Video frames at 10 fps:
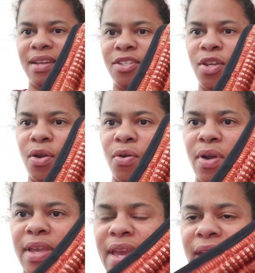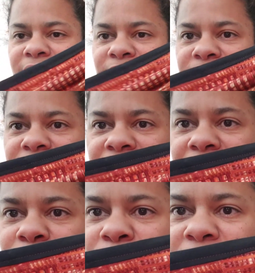So again, you'll see
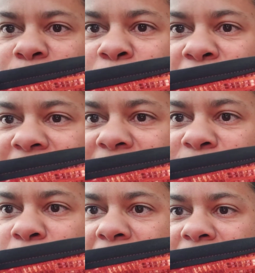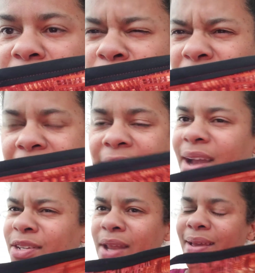I put the burgundy thread on the black.
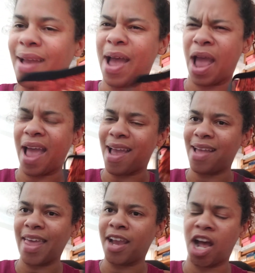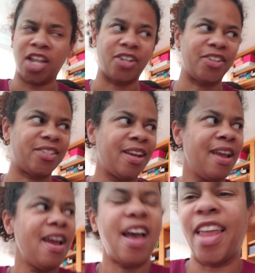I like colors.
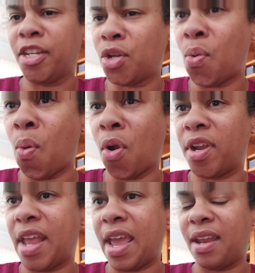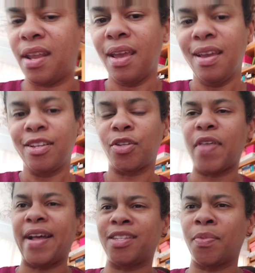I like to coordinate, so
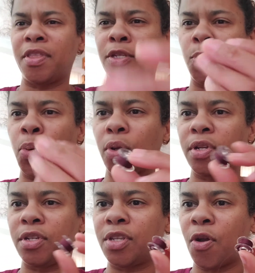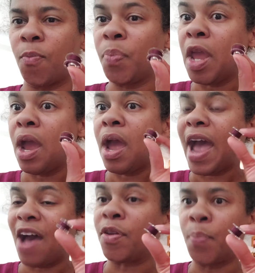that's something that's important. So
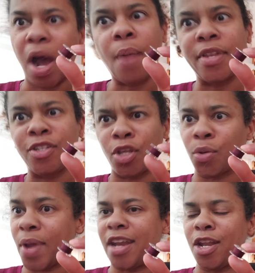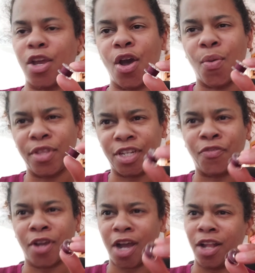having bobbins that are ready to go with
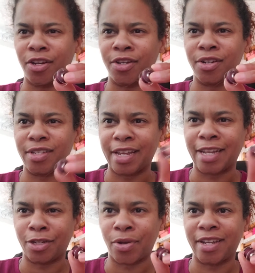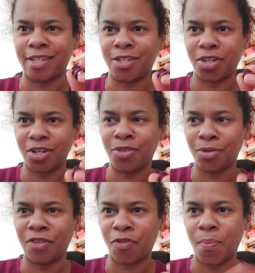different colors as I transition through
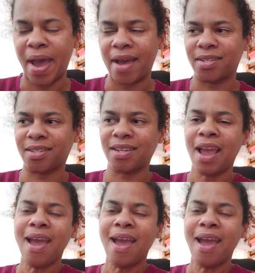different masks.